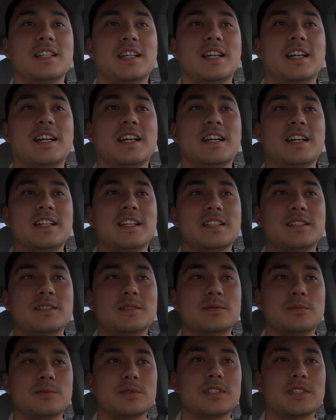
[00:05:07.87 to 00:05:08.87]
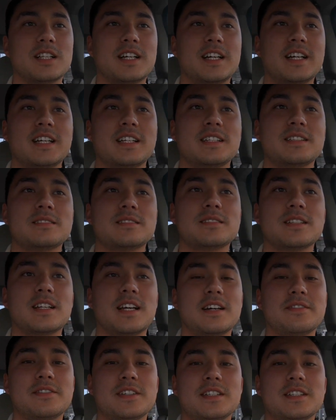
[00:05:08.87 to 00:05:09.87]
and we're like
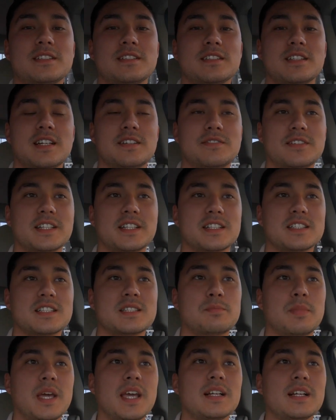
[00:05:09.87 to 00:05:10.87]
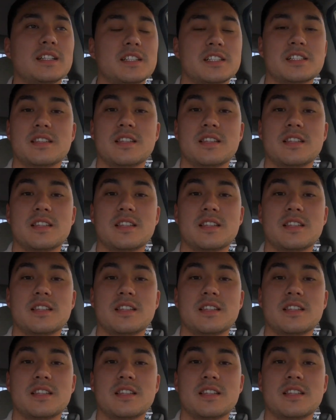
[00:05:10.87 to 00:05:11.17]
having kind of like a Spanglish